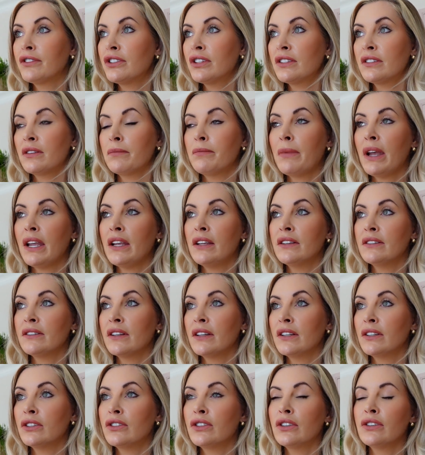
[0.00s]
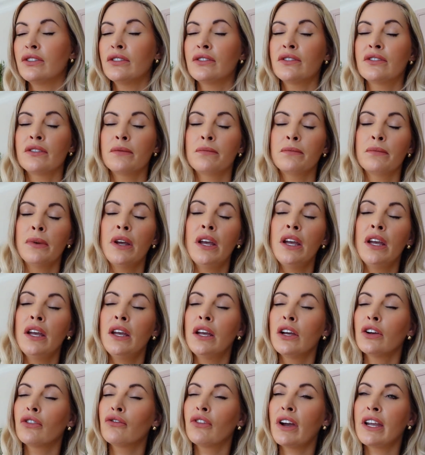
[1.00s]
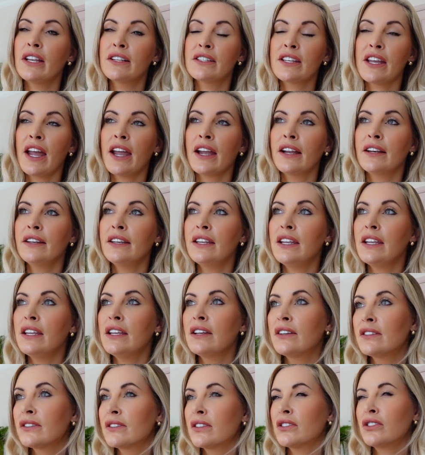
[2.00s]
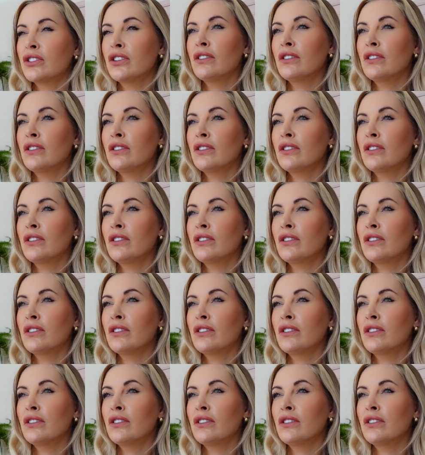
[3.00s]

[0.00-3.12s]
She's amazing. She does some great techniques.